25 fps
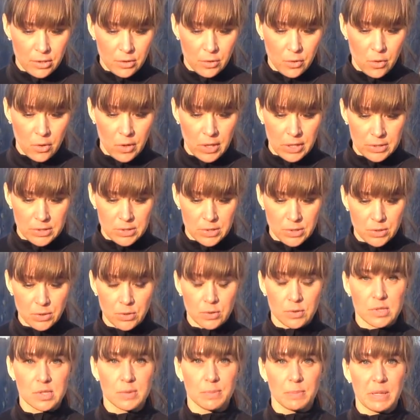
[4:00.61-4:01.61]
you're going
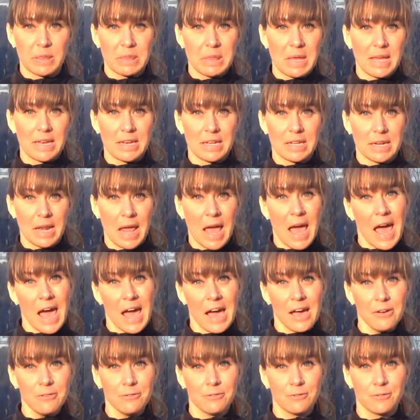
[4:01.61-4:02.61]
to split that in
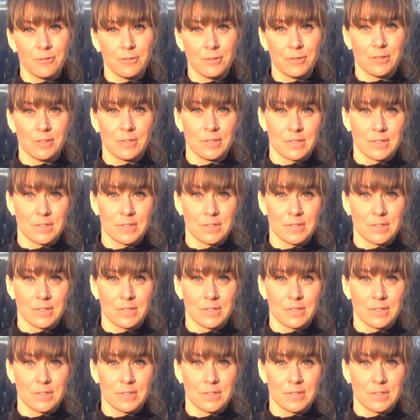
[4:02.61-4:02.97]
half,